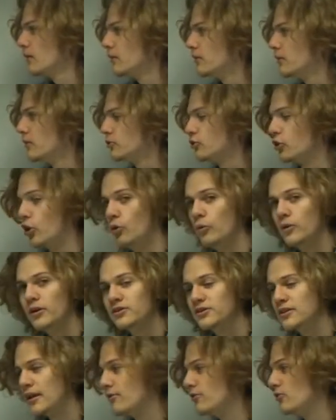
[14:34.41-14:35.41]
So we can
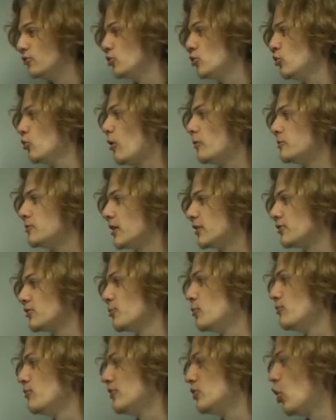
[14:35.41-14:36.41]
see that the two objects are
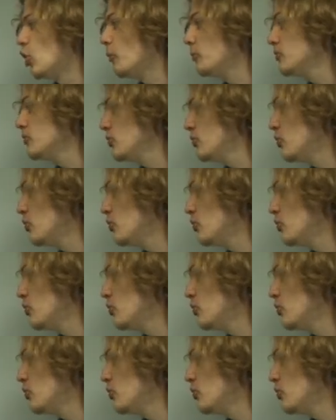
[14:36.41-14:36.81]
moving in opposite